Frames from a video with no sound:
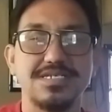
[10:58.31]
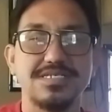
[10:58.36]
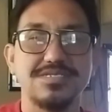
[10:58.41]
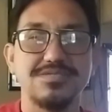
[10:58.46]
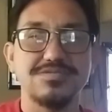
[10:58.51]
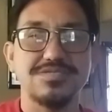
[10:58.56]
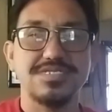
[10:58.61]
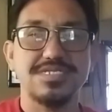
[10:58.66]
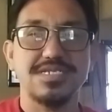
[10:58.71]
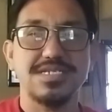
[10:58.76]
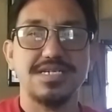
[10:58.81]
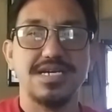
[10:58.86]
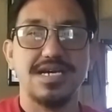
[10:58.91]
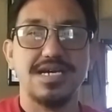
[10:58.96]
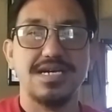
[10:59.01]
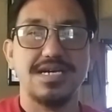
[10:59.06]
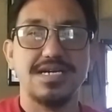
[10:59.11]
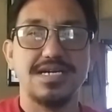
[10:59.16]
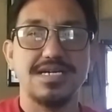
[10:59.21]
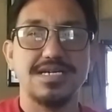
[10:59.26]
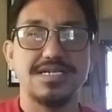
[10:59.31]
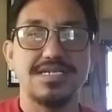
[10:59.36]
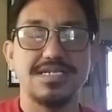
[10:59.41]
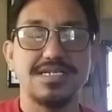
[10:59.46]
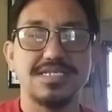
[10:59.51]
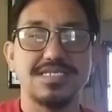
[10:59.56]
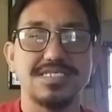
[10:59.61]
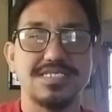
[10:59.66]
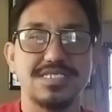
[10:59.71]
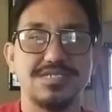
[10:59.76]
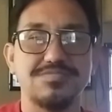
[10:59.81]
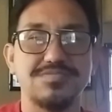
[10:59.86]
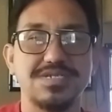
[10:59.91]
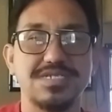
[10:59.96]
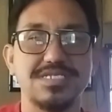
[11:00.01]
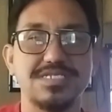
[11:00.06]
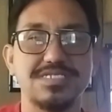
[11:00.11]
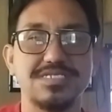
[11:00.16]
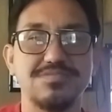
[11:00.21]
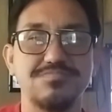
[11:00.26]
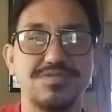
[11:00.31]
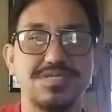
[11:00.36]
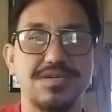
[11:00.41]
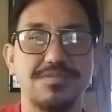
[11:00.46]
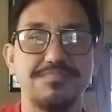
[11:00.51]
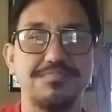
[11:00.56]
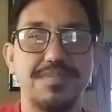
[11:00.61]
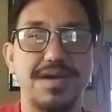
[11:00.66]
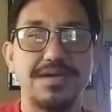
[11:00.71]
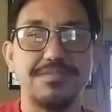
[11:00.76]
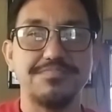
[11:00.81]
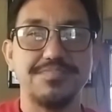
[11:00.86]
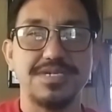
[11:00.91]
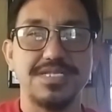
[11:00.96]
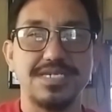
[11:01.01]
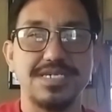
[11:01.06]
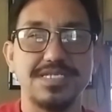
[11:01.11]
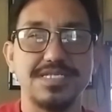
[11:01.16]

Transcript: using a syringe with a pipe in